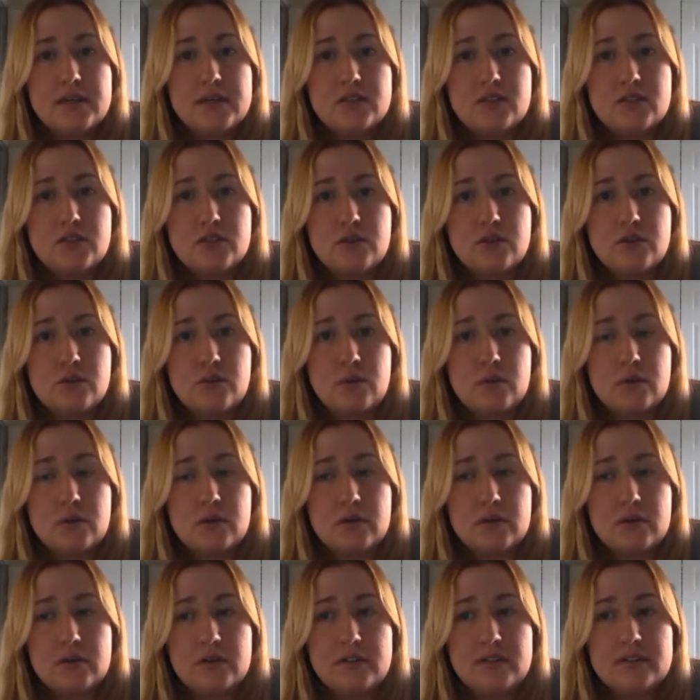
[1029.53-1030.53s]
to the
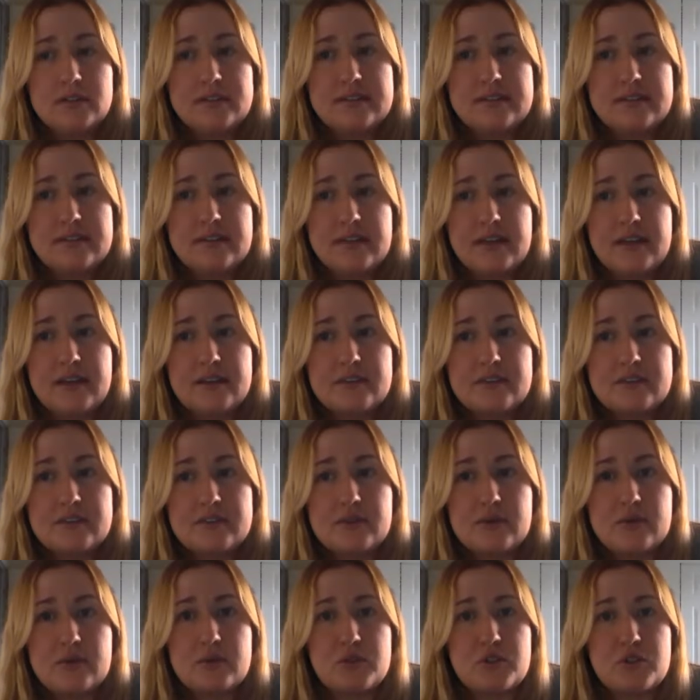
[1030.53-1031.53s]
world, and
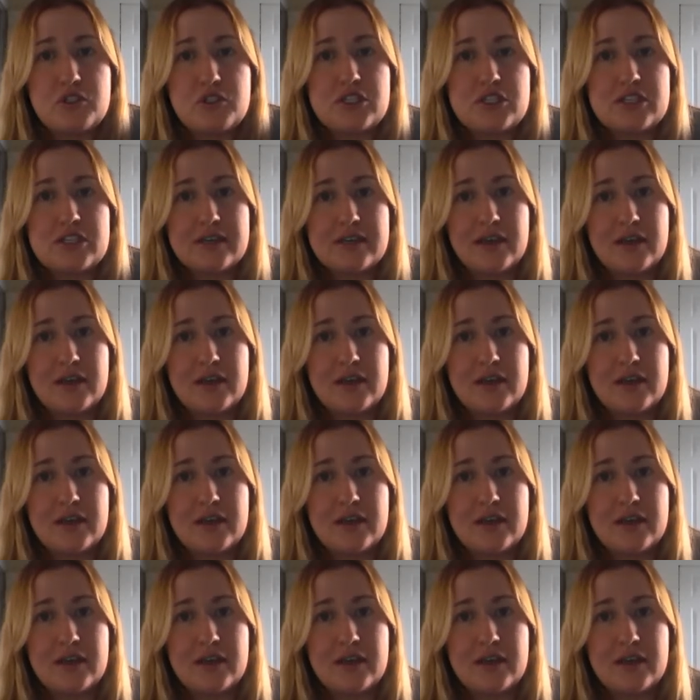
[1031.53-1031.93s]
so she